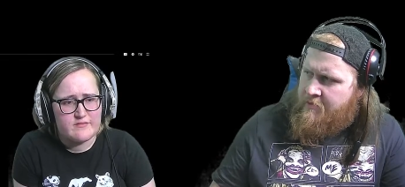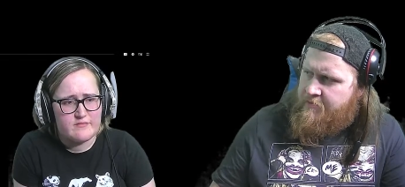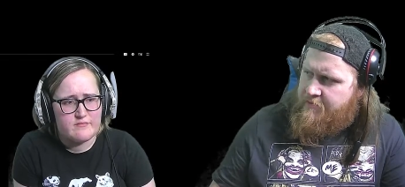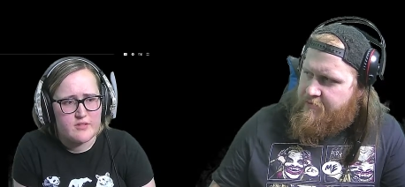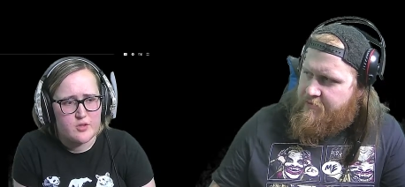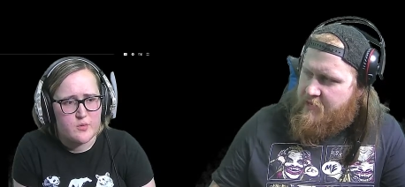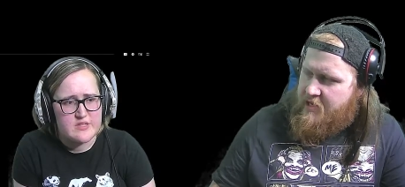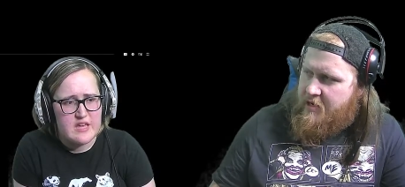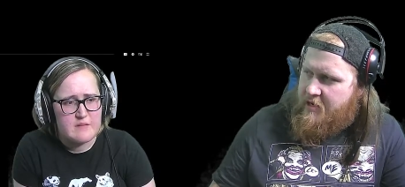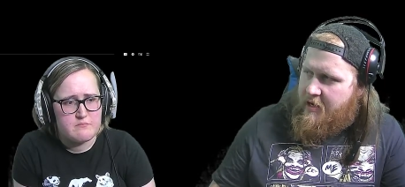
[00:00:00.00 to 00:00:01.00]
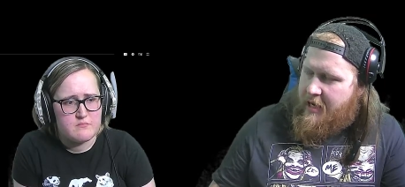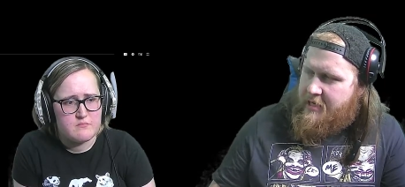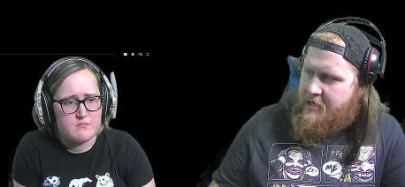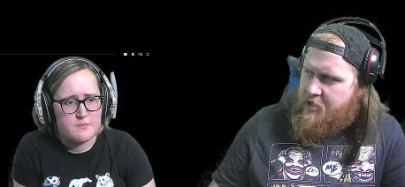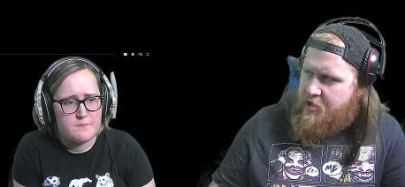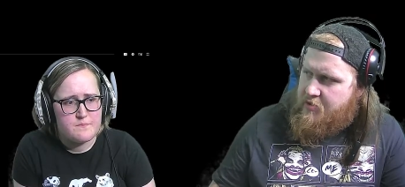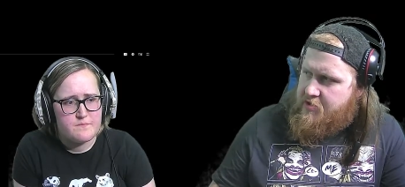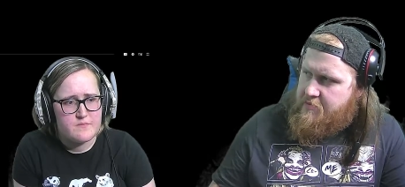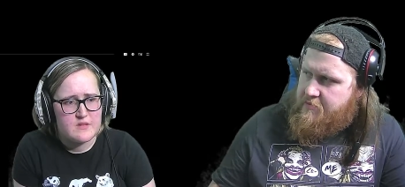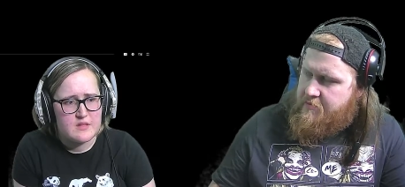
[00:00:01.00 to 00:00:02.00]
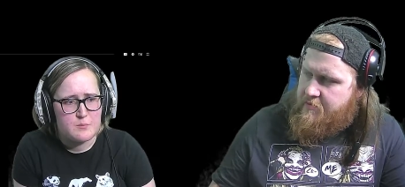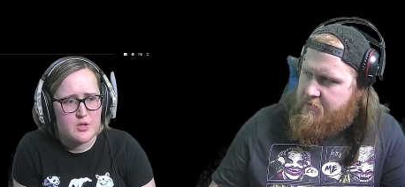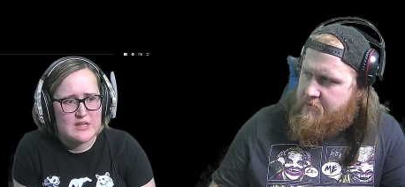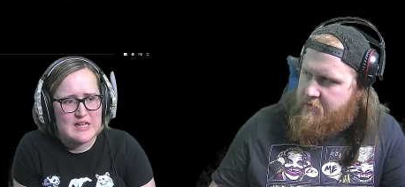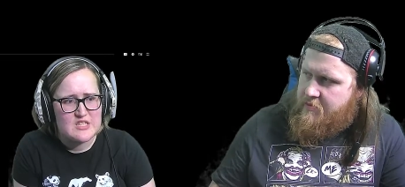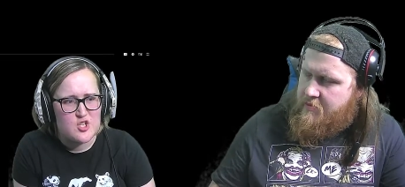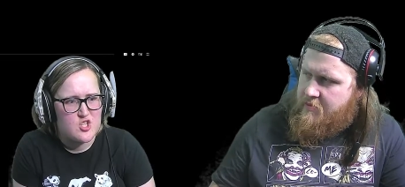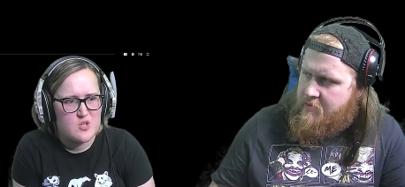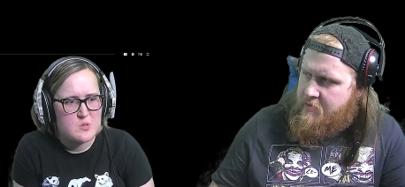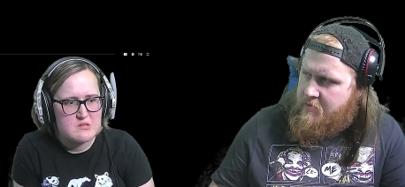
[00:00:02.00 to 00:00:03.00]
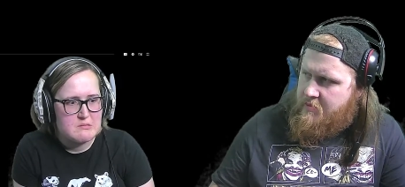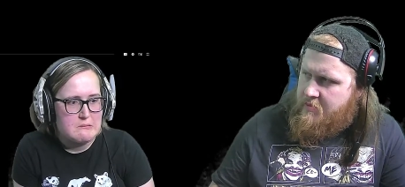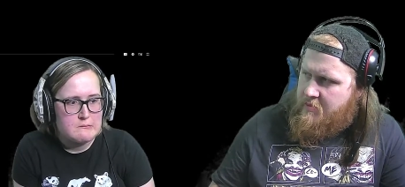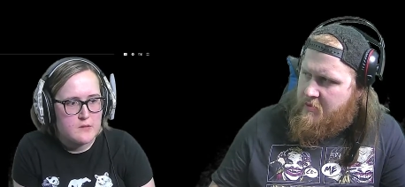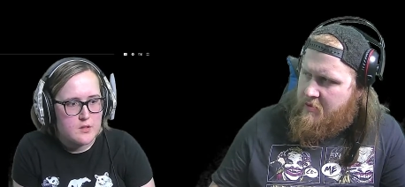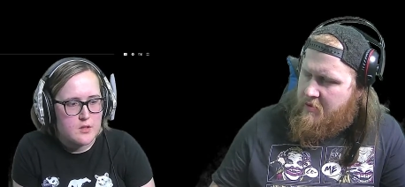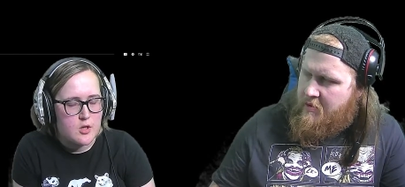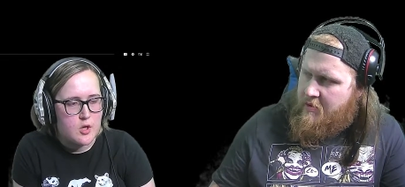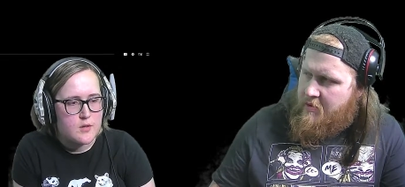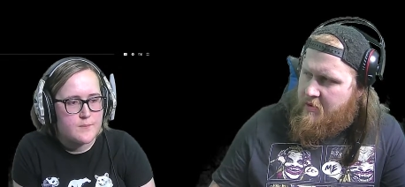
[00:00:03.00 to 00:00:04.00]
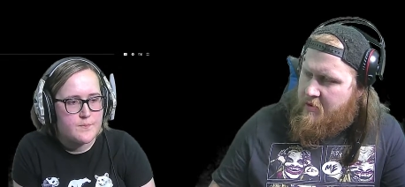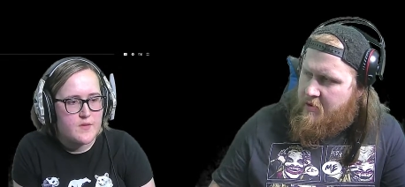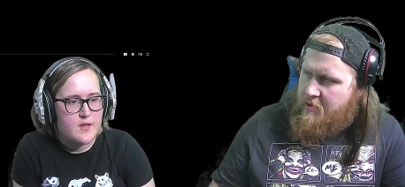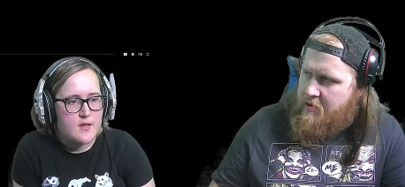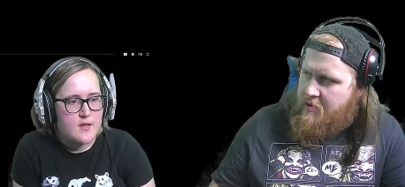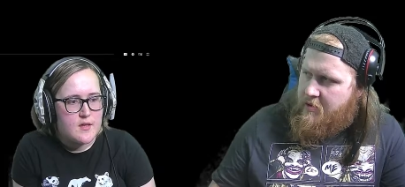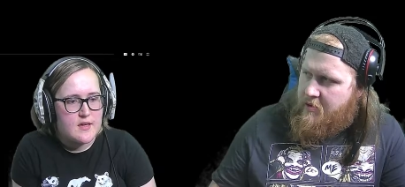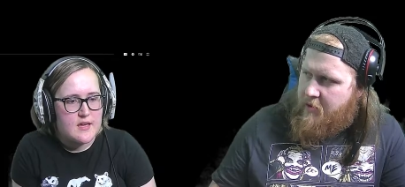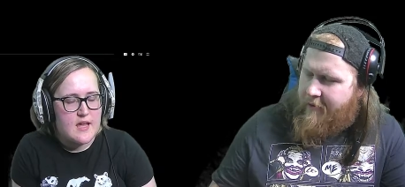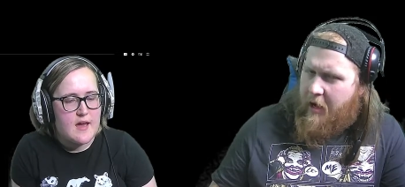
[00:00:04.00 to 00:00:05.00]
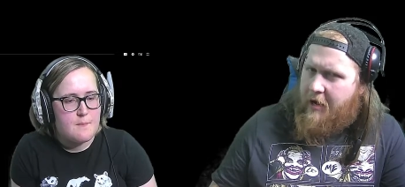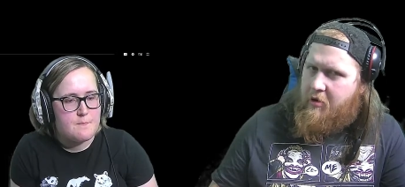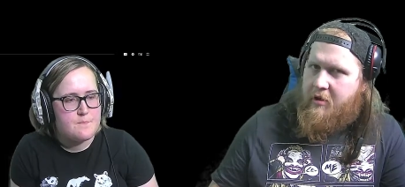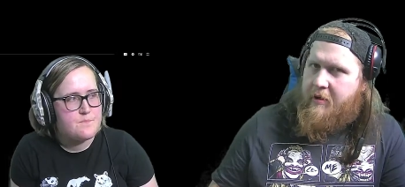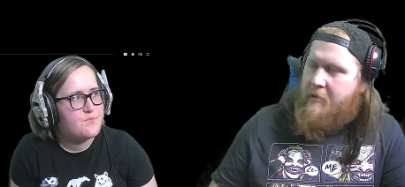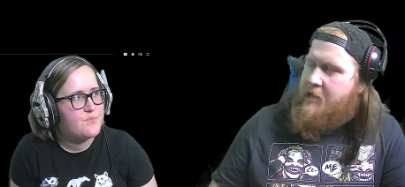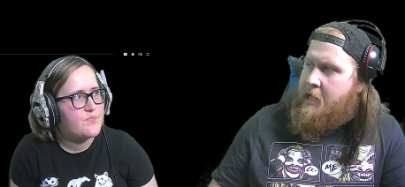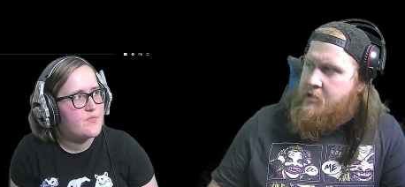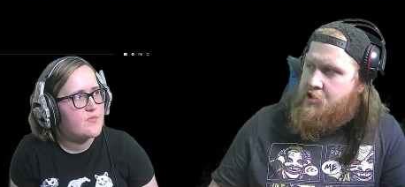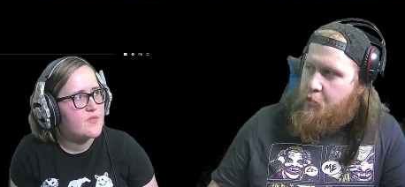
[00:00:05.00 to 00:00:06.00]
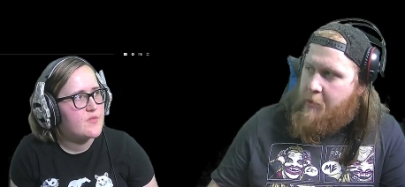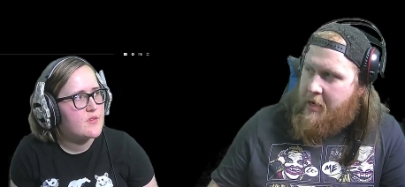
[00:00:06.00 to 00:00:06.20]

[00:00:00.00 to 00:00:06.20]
Speaker 1: I don't know his name. Glass in his shoes. He put glass in his shoes. You know.
Speaker 2: He, I, um... I called him Glass Shoe Man.